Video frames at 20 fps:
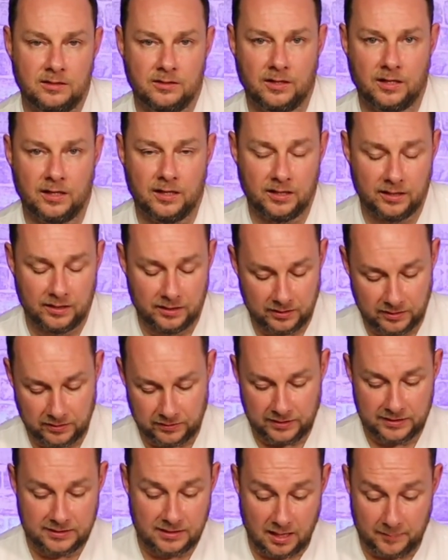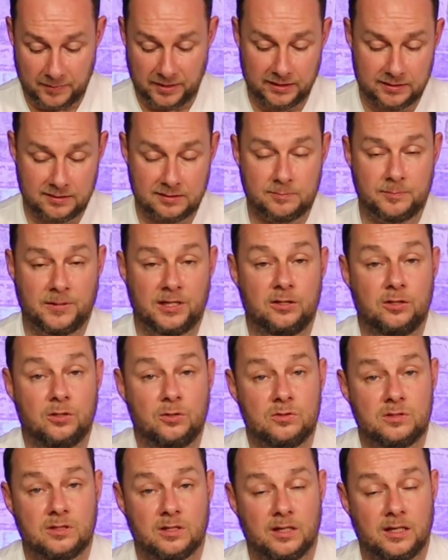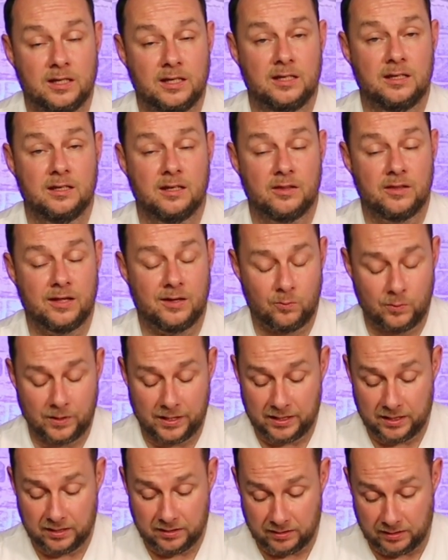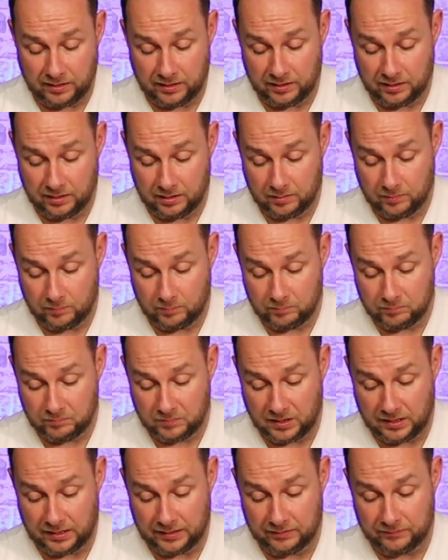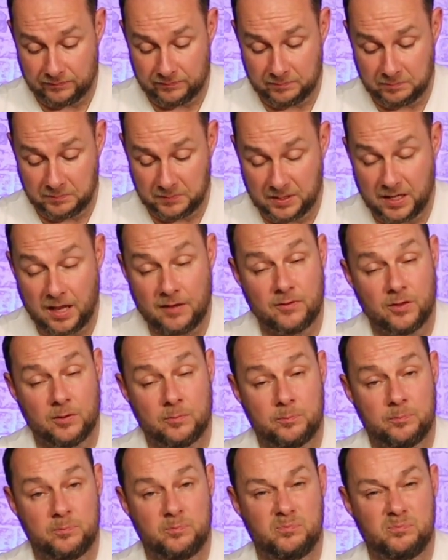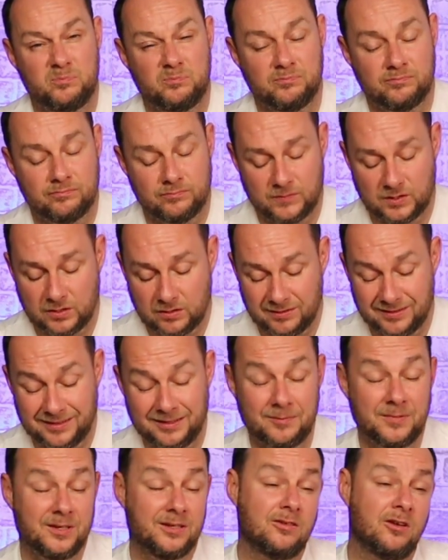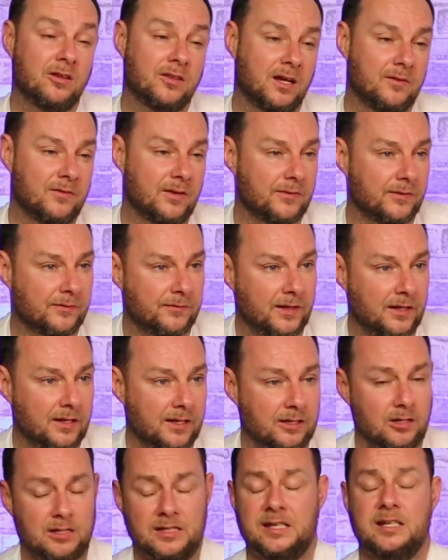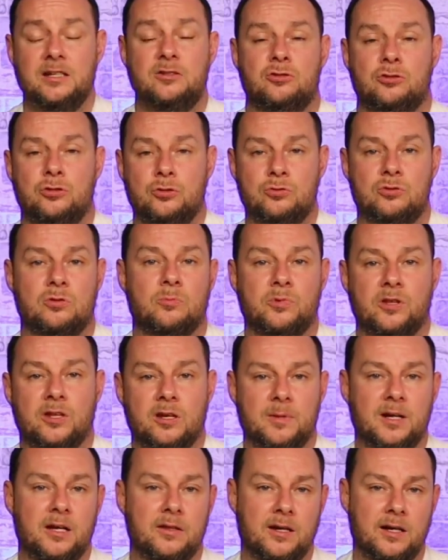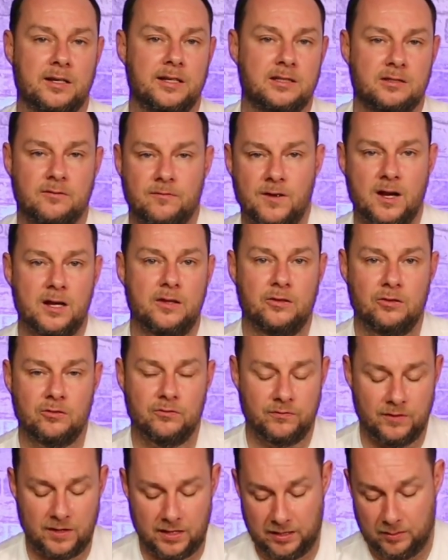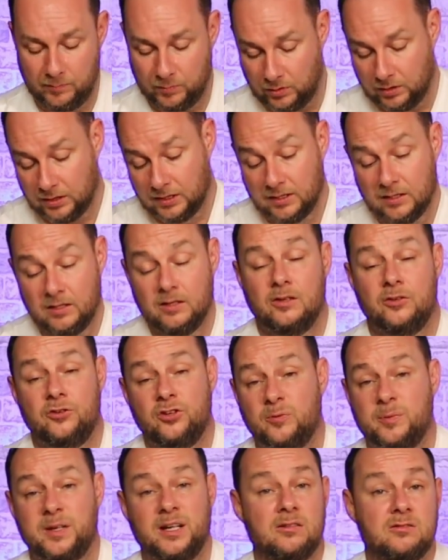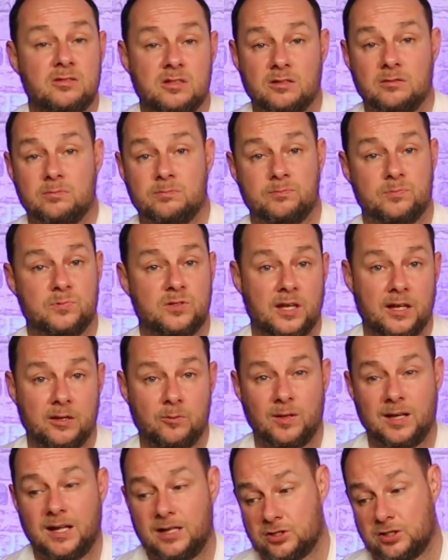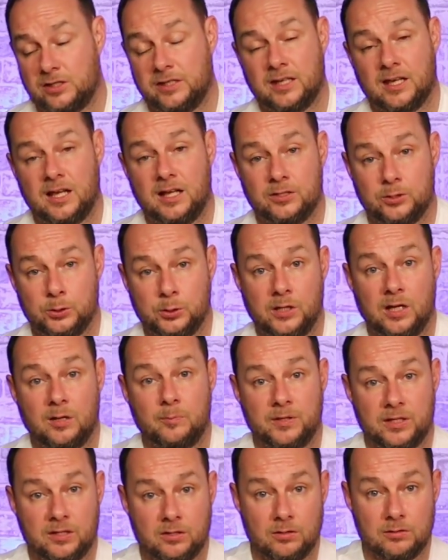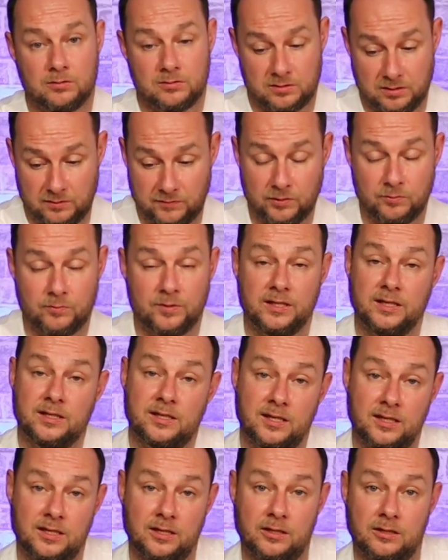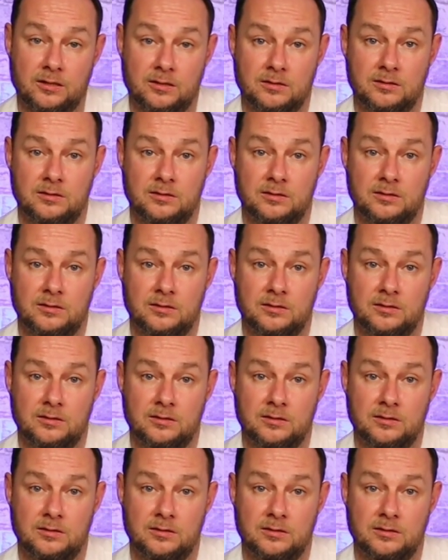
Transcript: these army lists being used in that way, and I've never, not that I've ever felt like I need to do something about that, I need to fight the good fight, but not being able to say, well, actually you can't do that because if you read here,